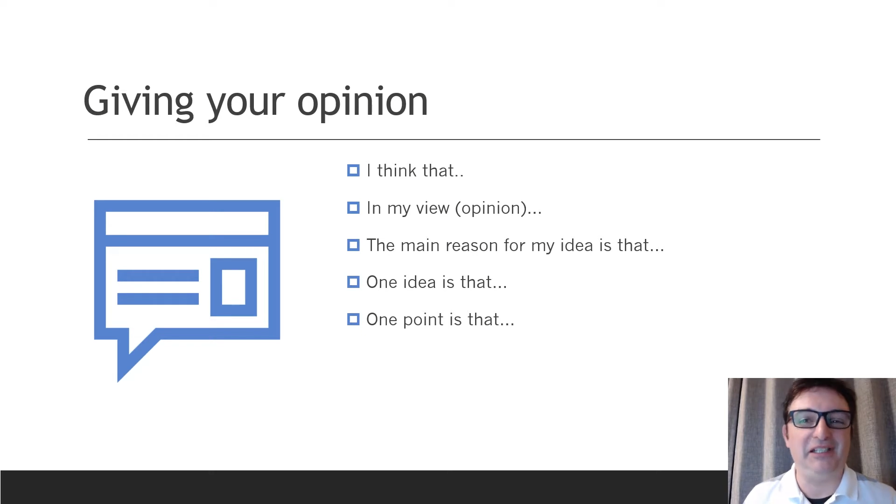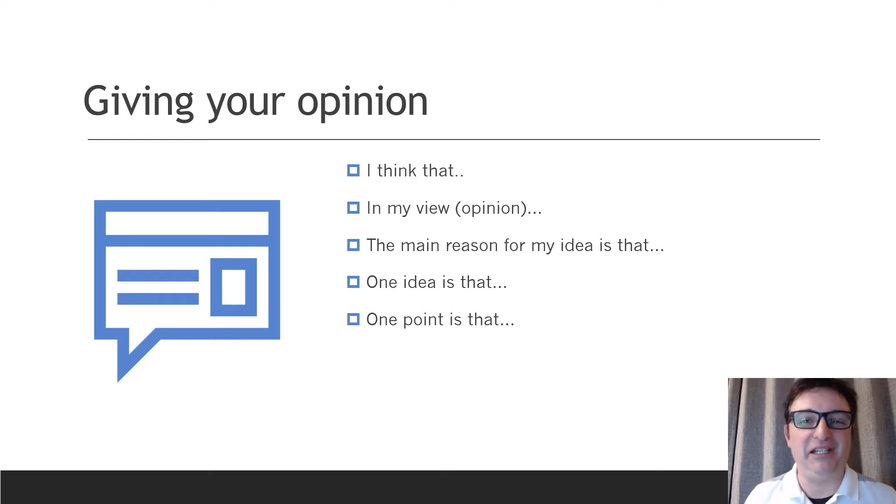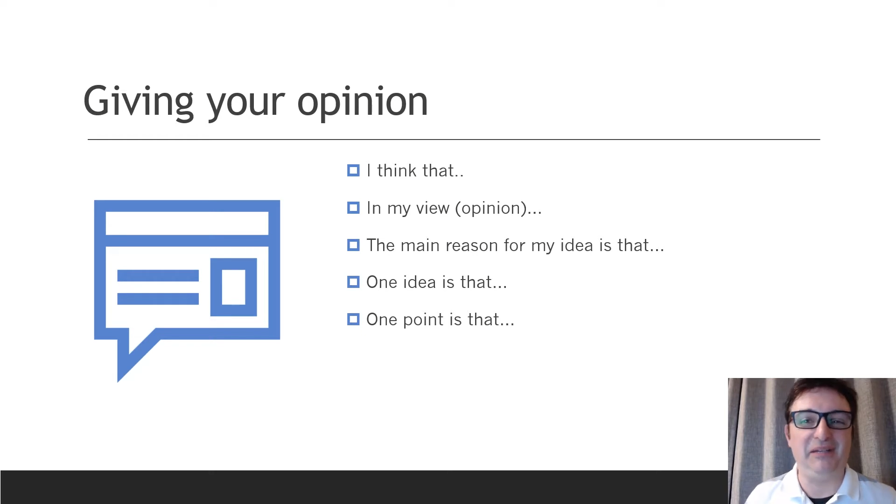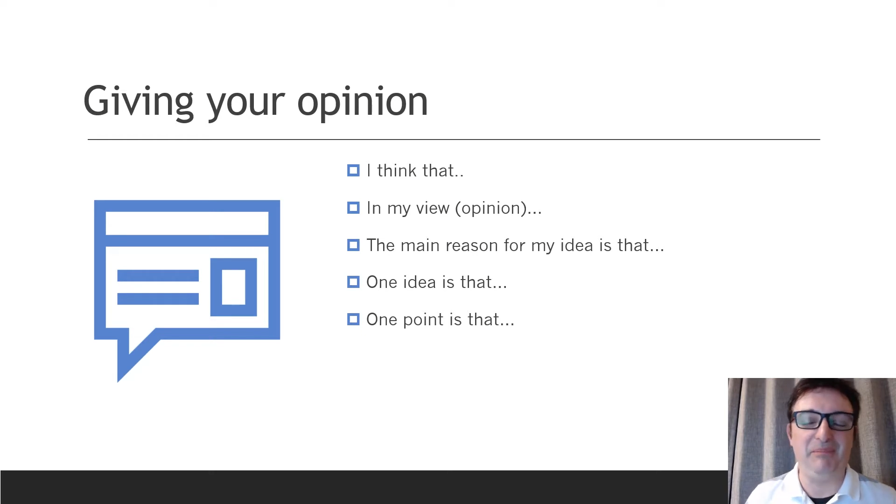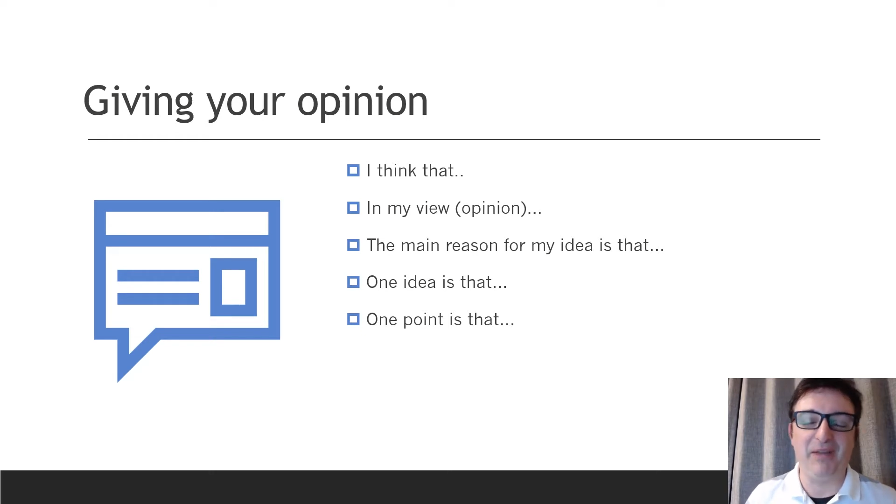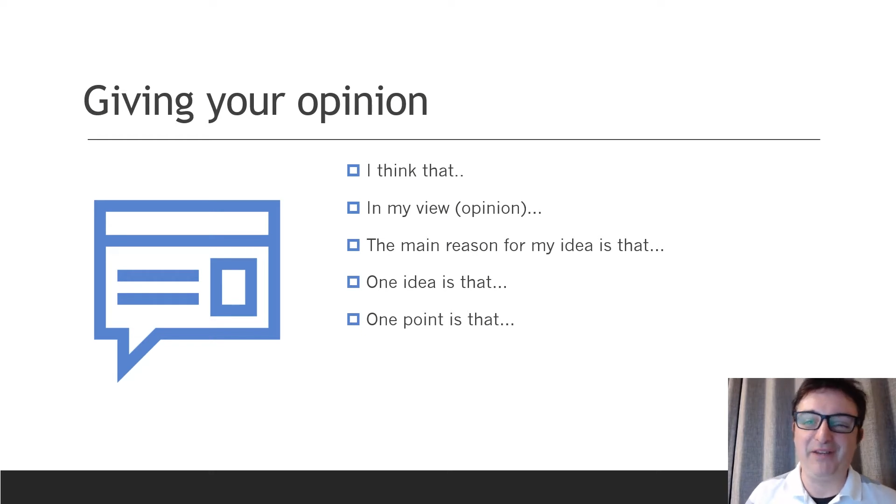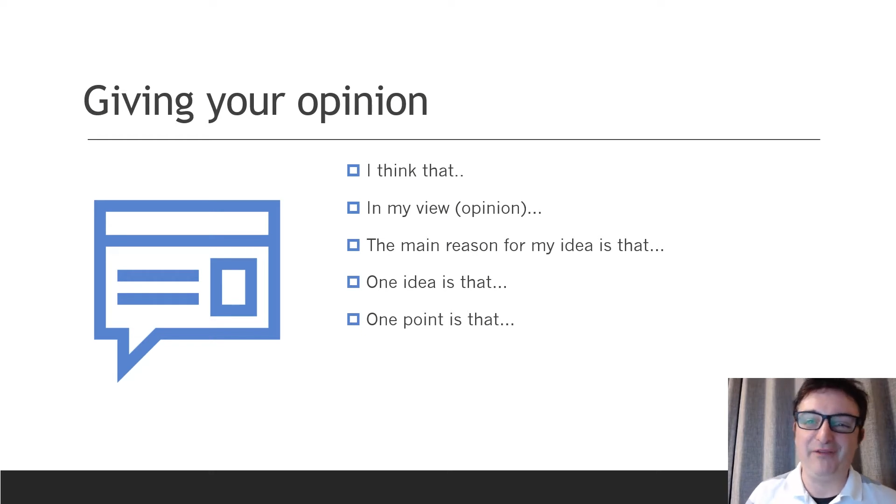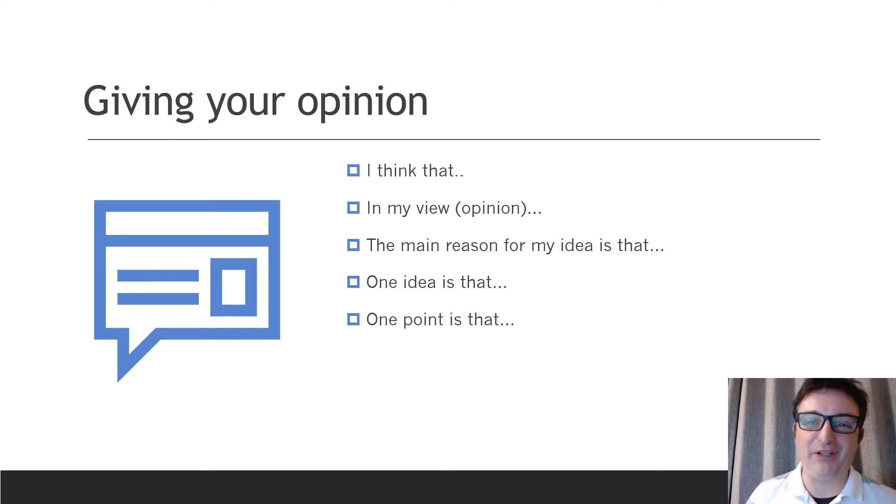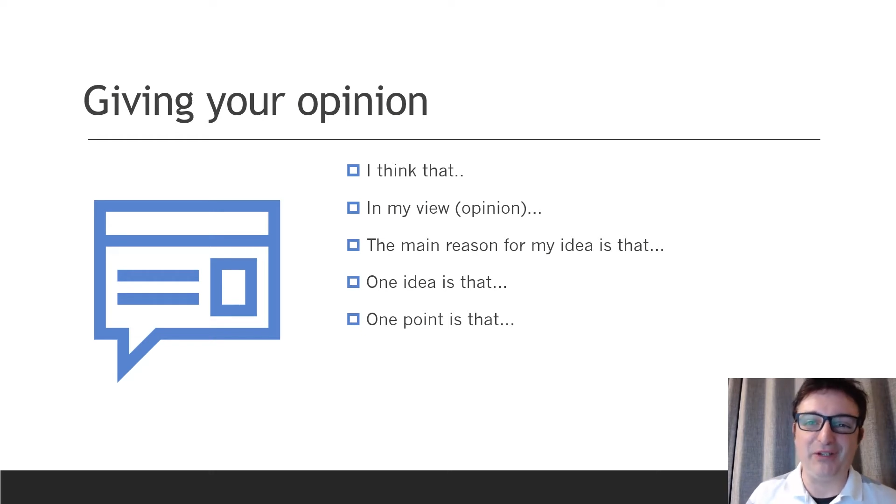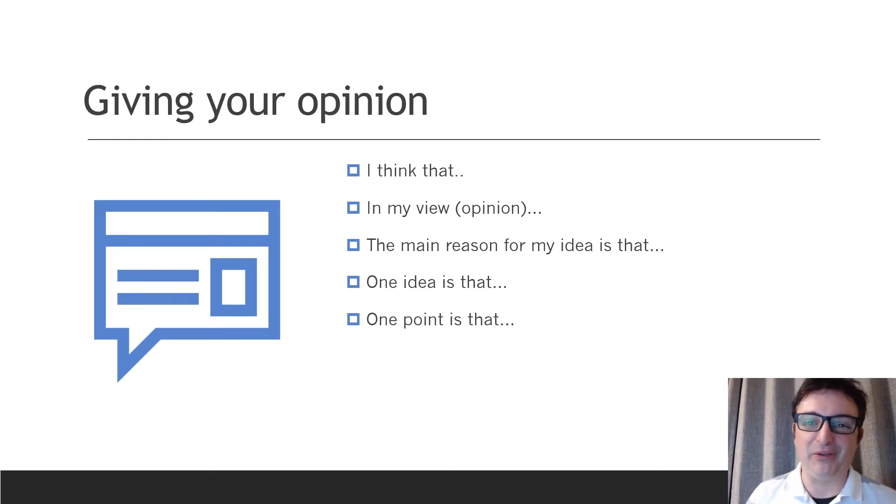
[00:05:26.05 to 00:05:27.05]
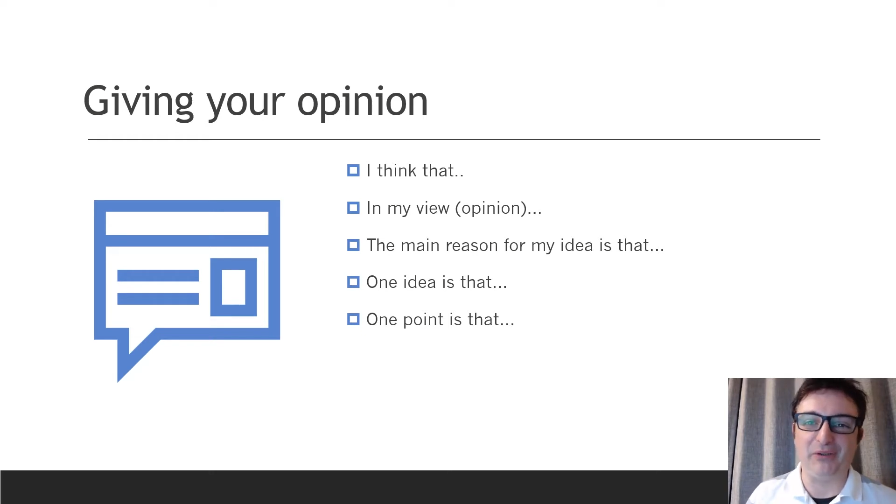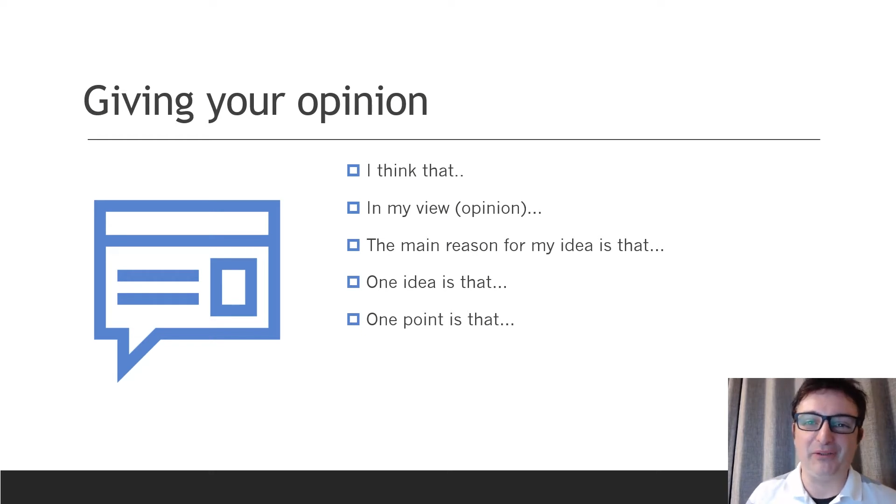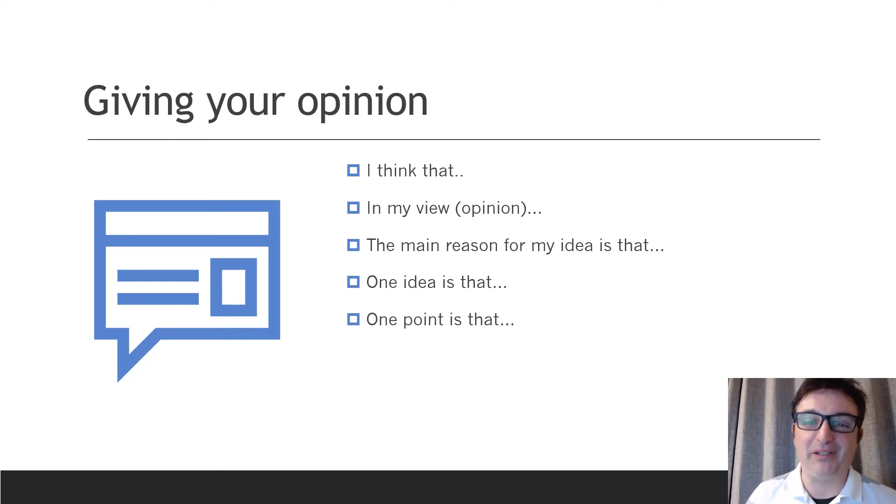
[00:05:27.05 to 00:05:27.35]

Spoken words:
in my view,